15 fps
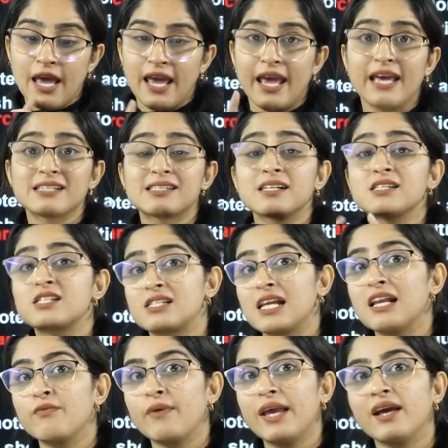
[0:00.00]
Is it
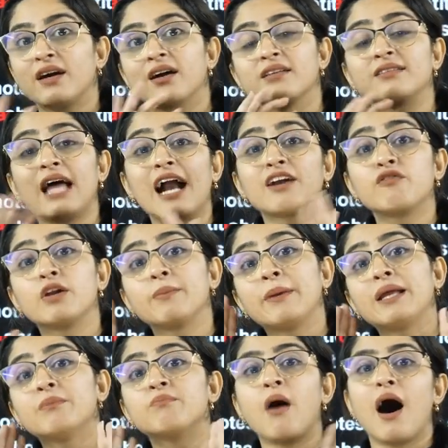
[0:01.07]
still weak? That will be
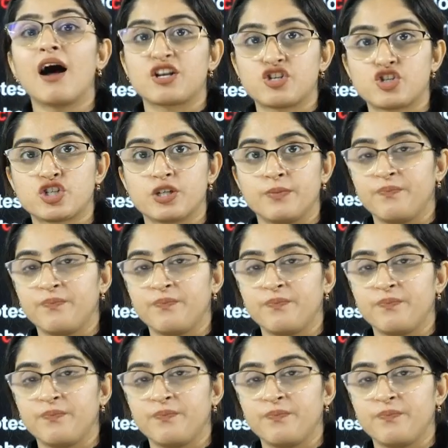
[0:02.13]
in March,